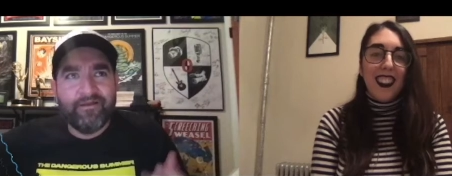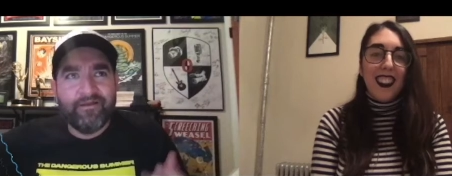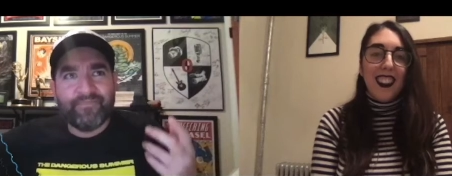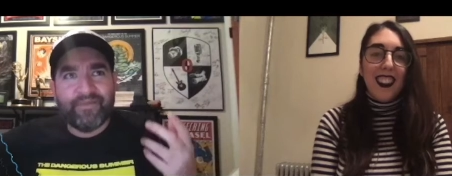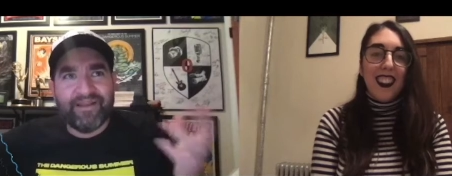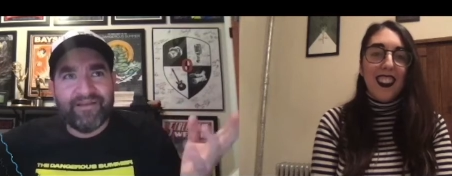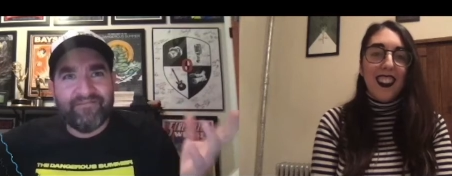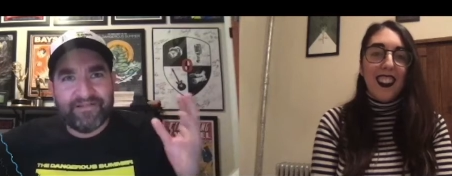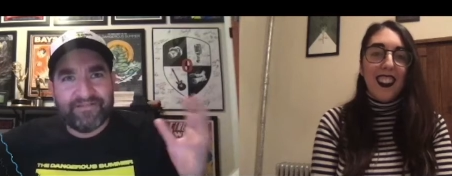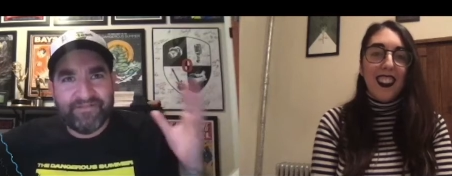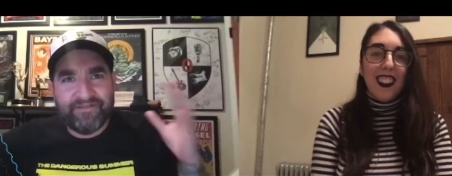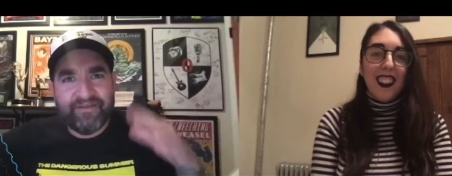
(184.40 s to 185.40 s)
Speaker 1: And I've
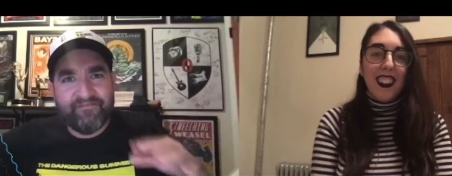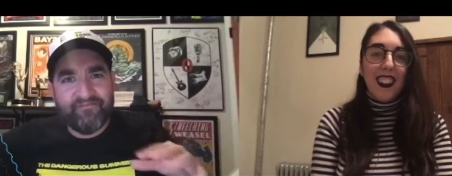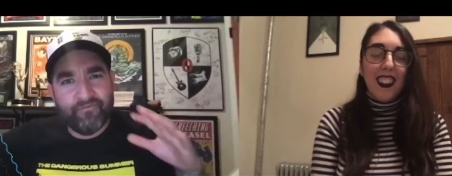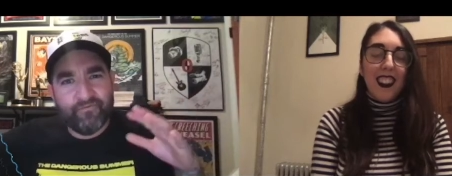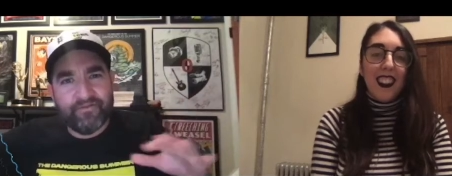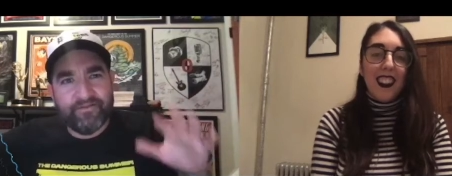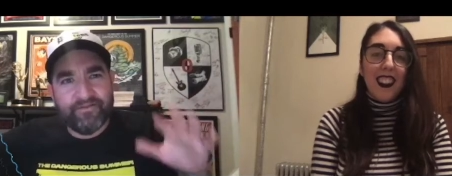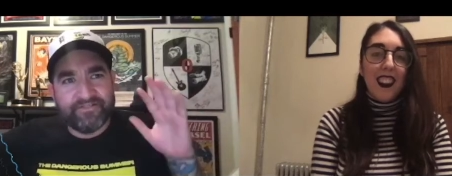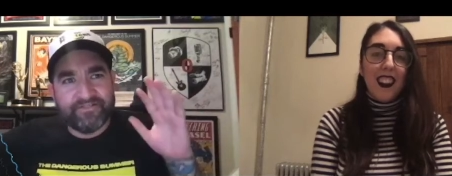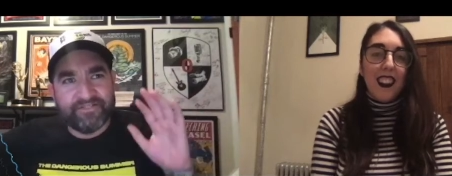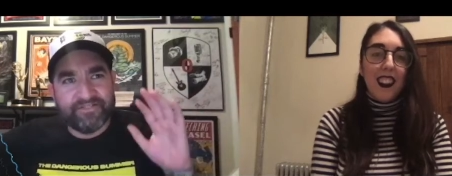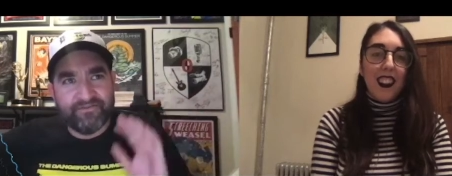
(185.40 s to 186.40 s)
actually never really
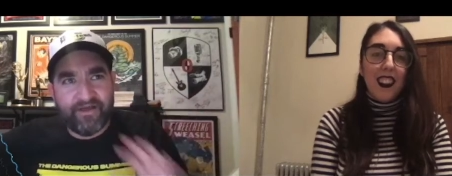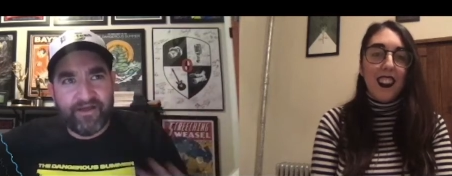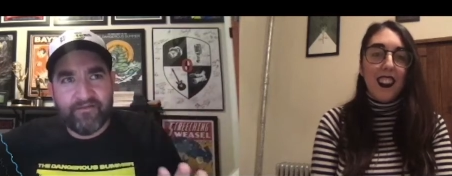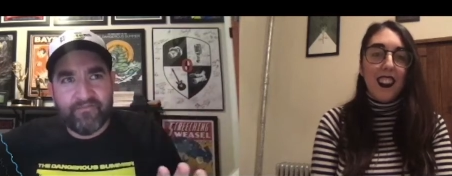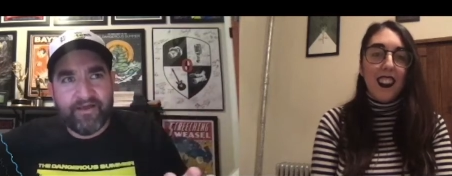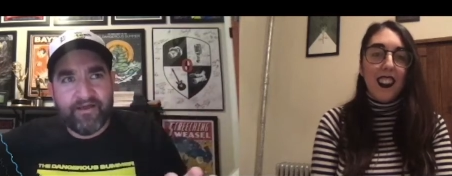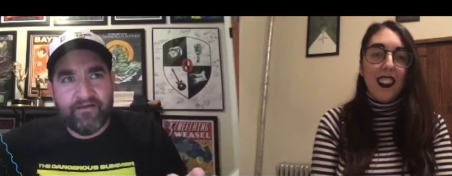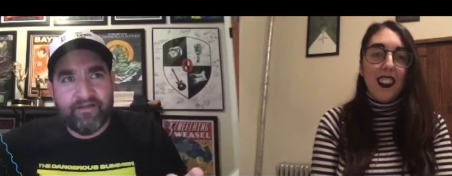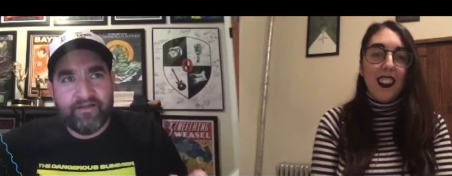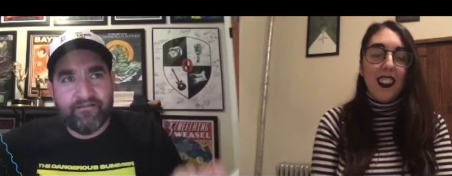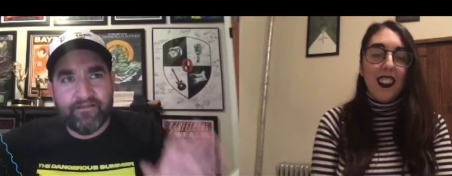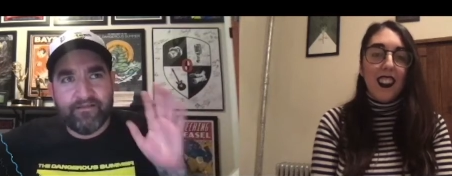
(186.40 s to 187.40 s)
just thought about
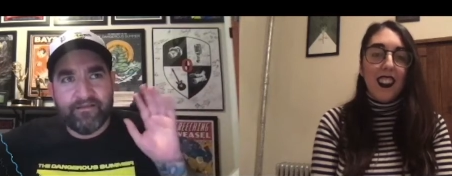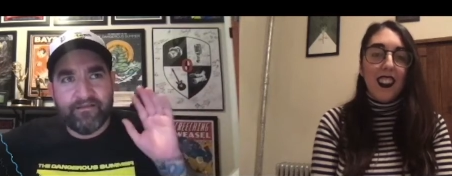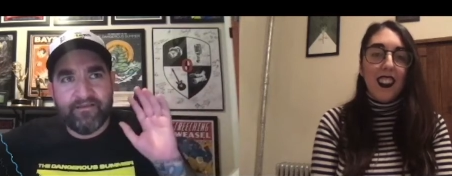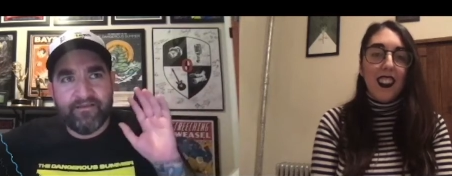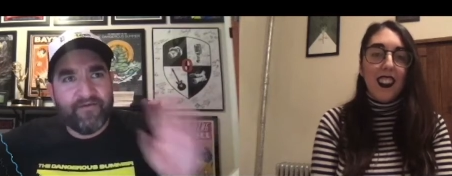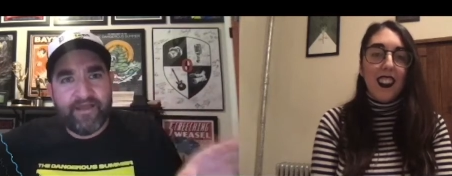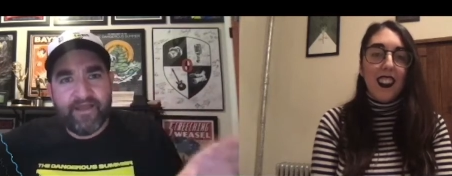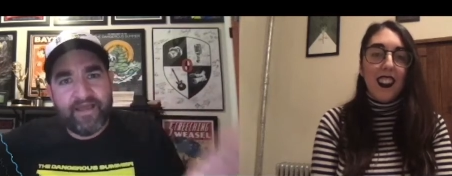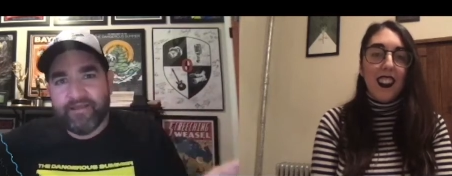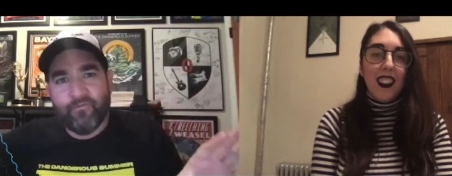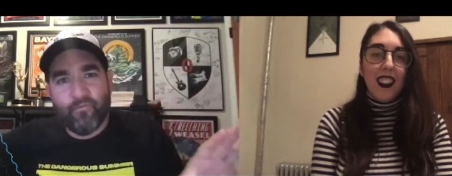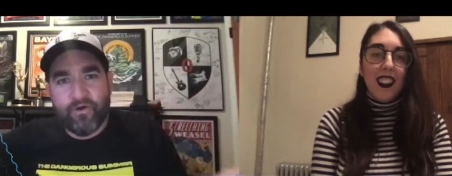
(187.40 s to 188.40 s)
how like if I
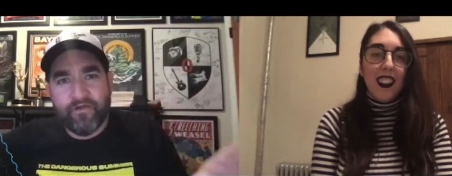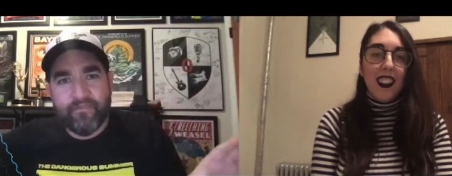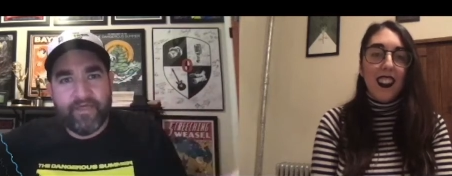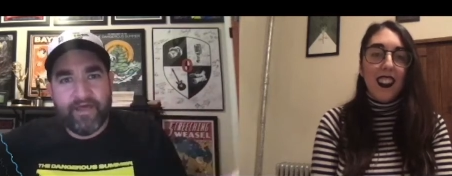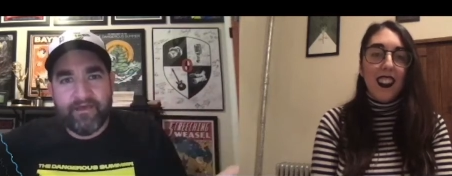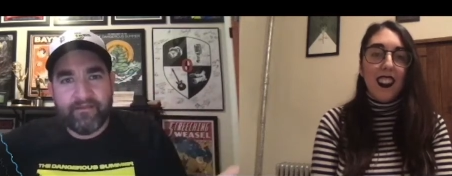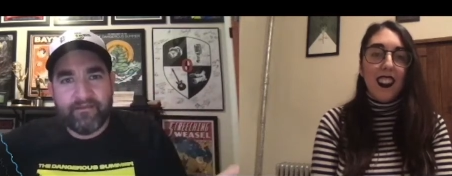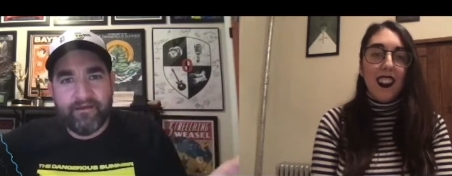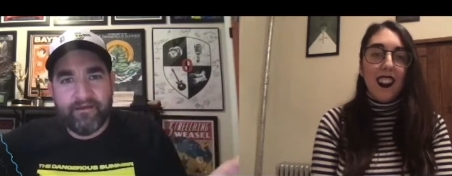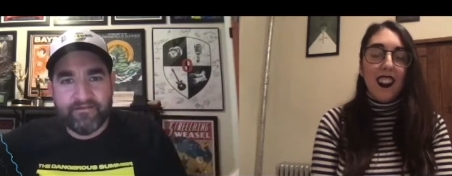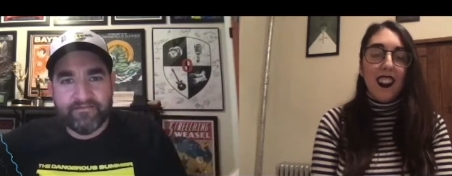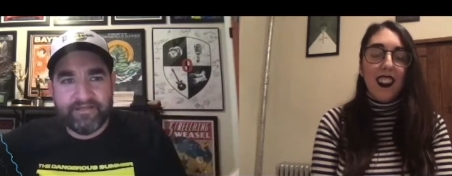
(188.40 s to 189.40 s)
hadn't won that
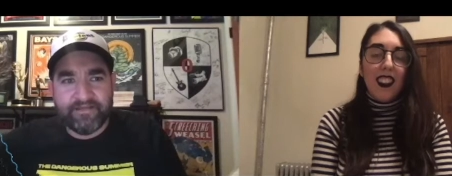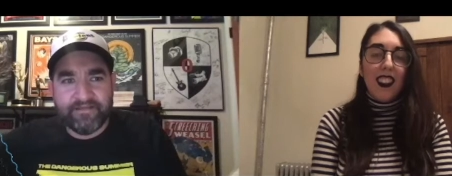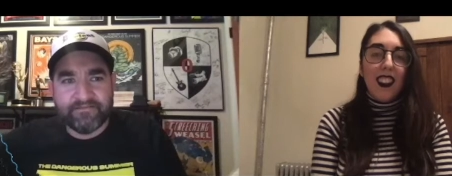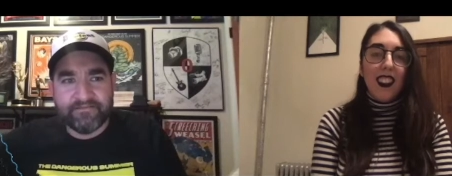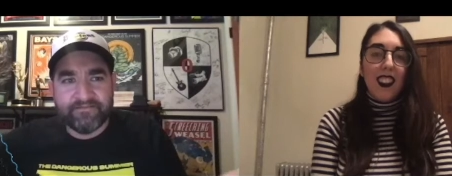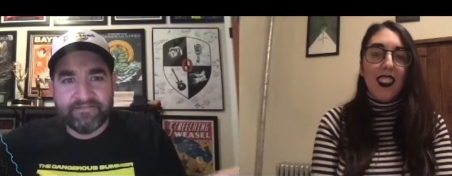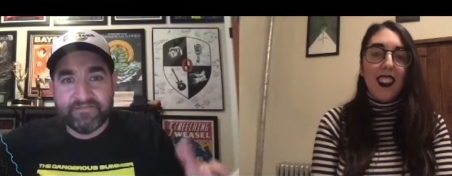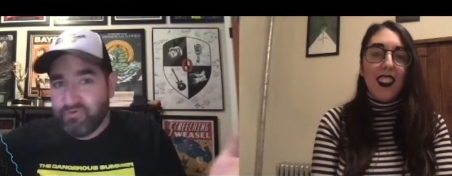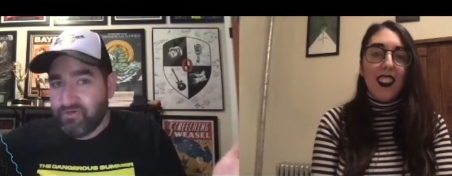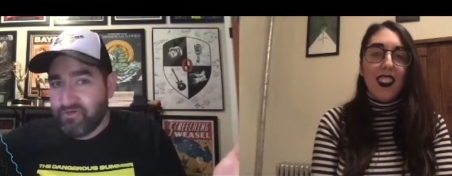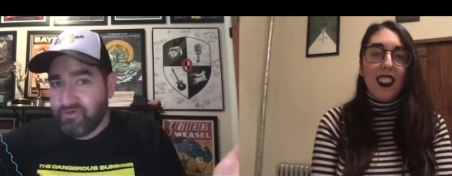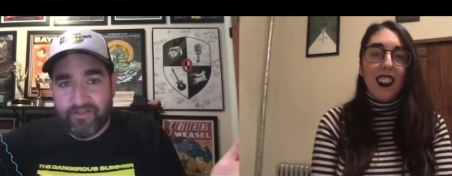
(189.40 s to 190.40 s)
contest, this
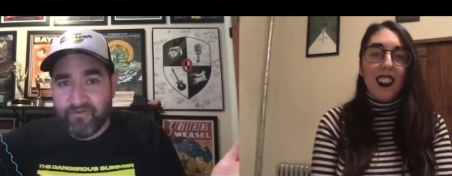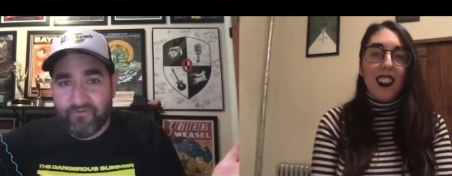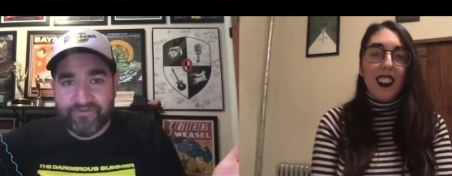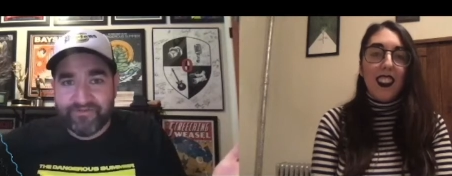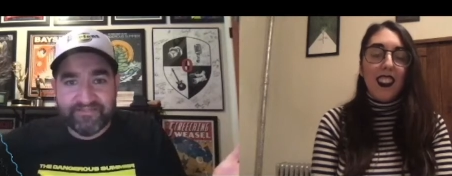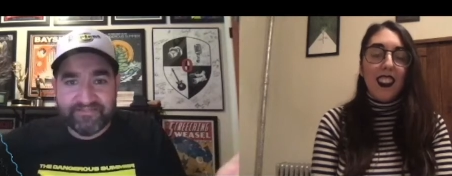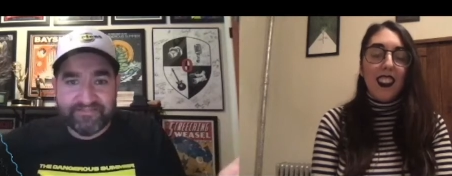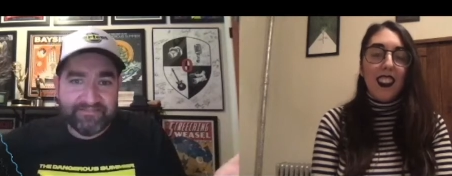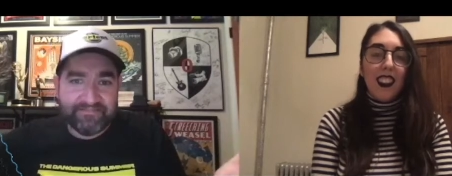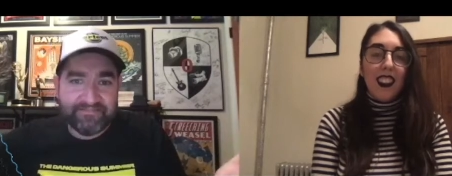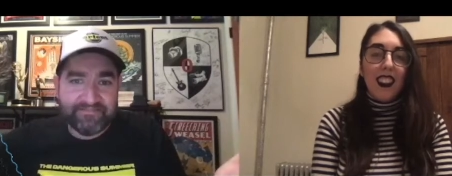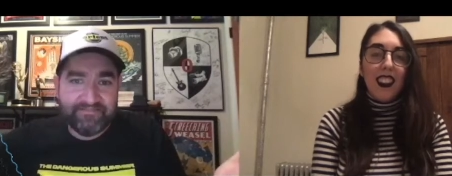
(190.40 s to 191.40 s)
book probably wouldn't
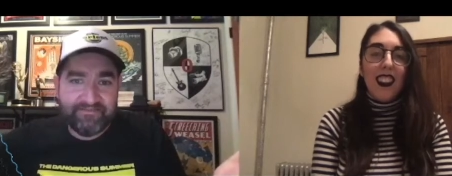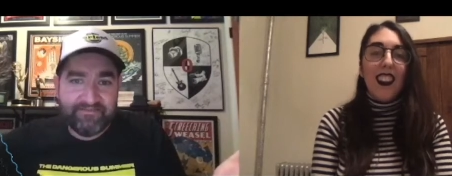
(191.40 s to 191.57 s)
exist.